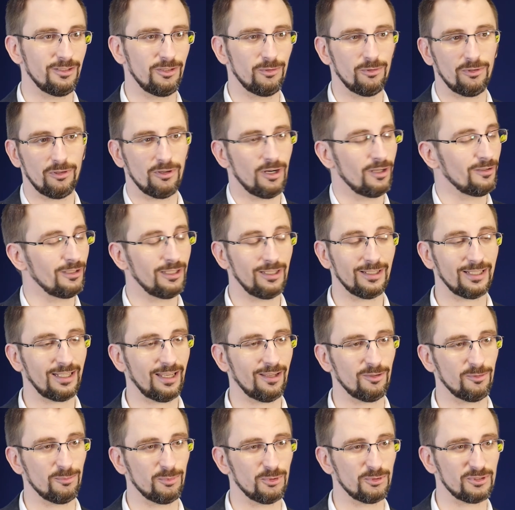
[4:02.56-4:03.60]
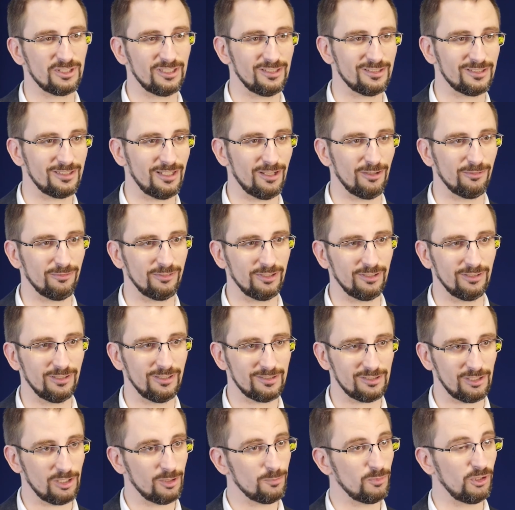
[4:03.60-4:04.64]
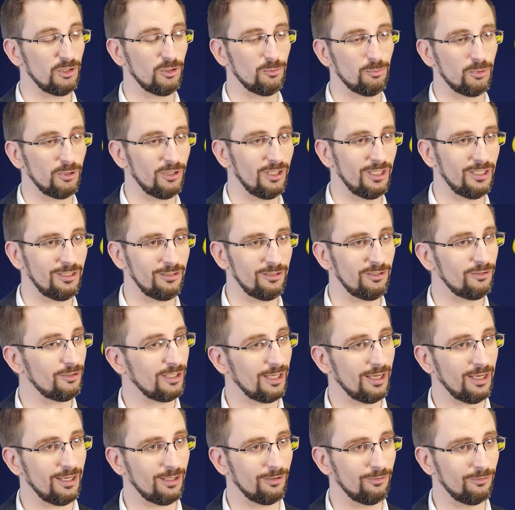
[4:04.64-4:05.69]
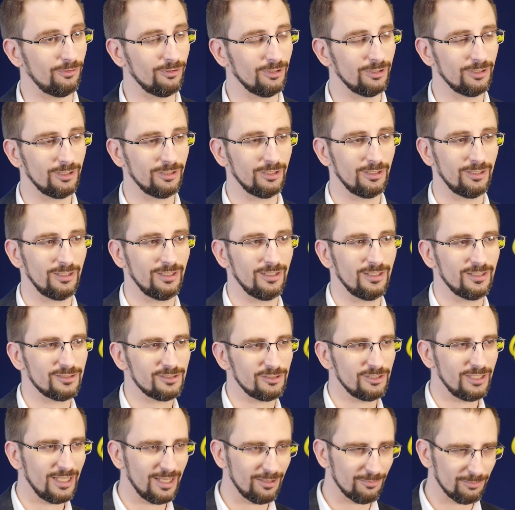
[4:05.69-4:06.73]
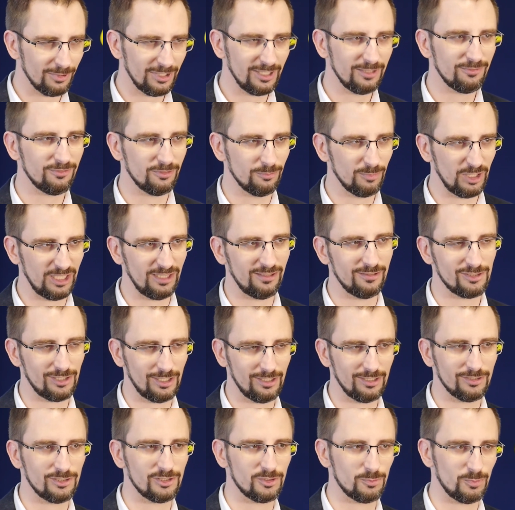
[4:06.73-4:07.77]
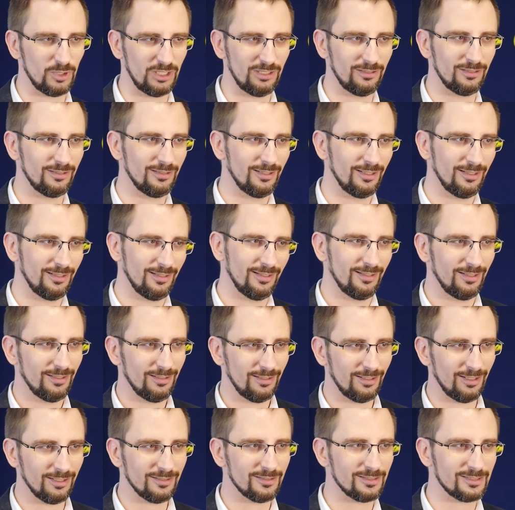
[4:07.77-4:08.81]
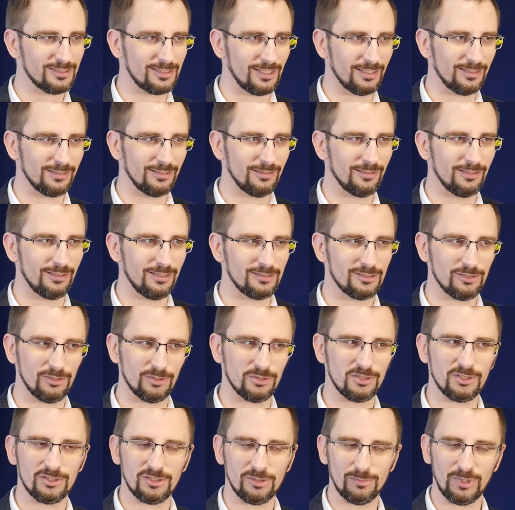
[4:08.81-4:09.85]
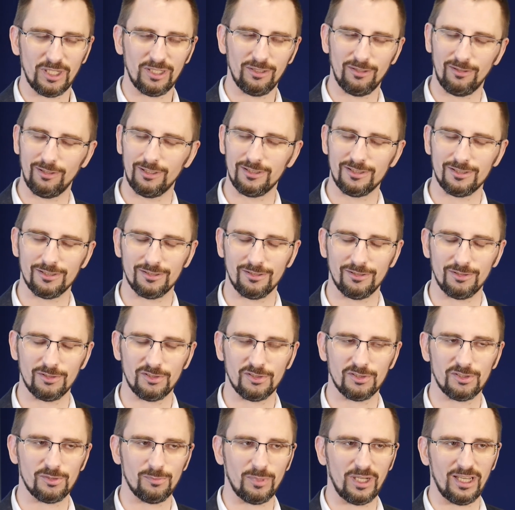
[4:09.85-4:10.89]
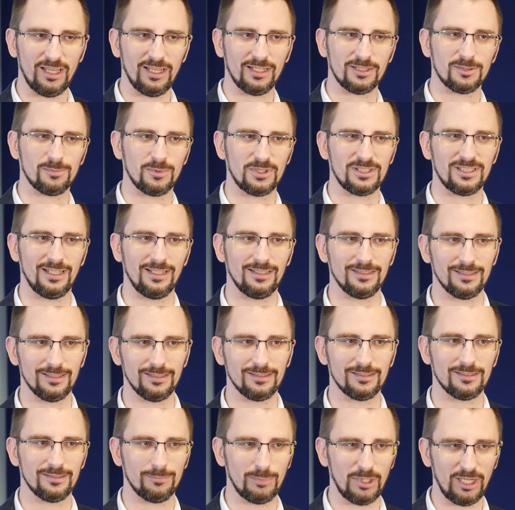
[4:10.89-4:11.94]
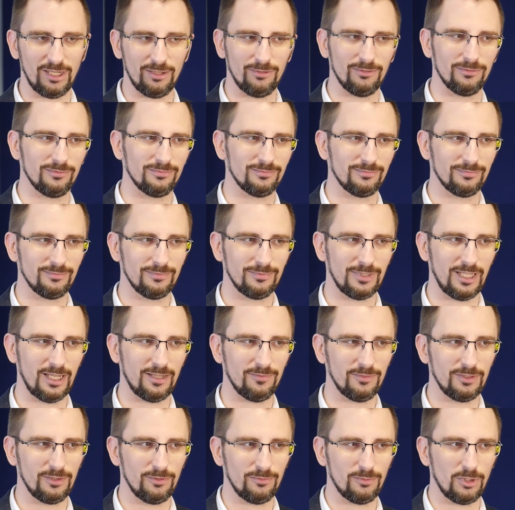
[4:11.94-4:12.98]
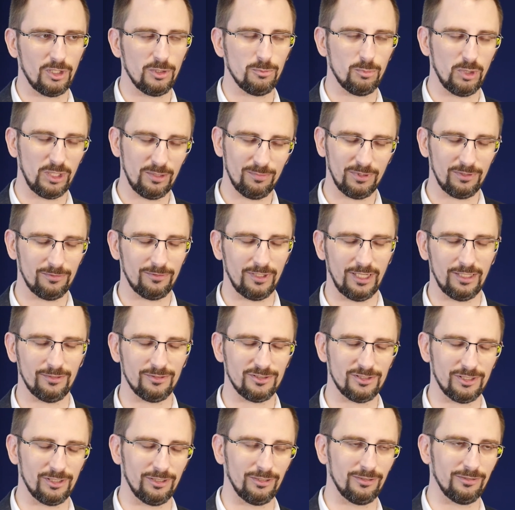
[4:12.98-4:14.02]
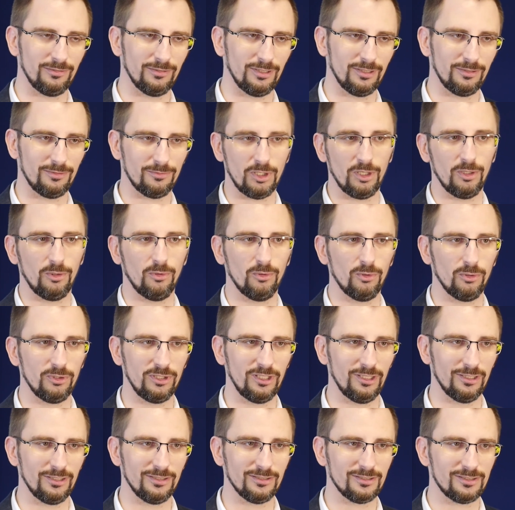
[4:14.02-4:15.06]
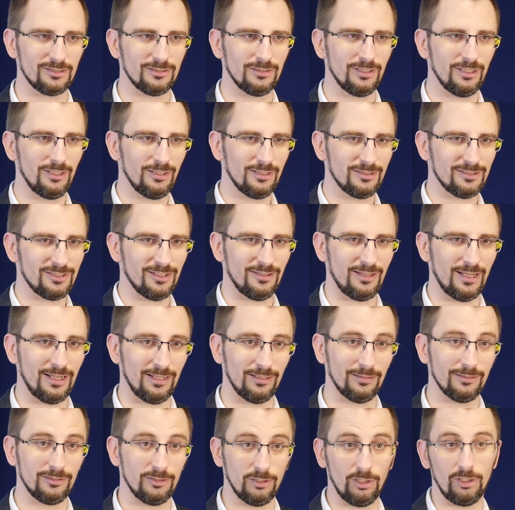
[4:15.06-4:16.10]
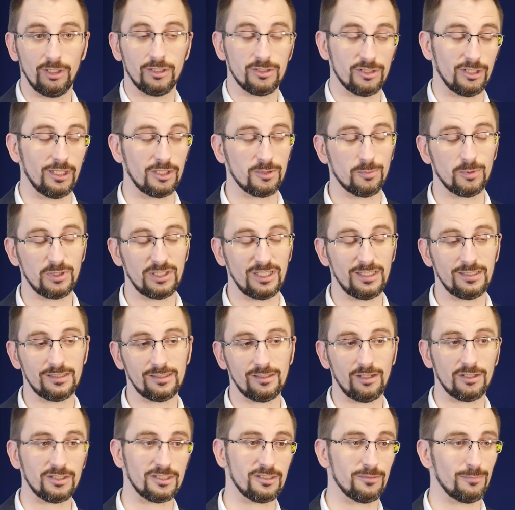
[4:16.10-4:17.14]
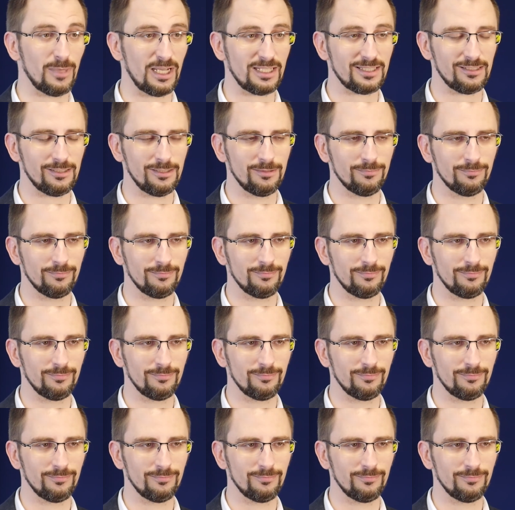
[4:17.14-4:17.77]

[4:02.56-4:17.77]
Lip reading: You are only accountable to yourself, and the time that you put in, you get out. So yeah, really for me, the challenge has been understanding that it's not just about knowledge, it's not just about expertise, it's about having the right people around you and the right audience, so that knowledge and expertise starts to matter.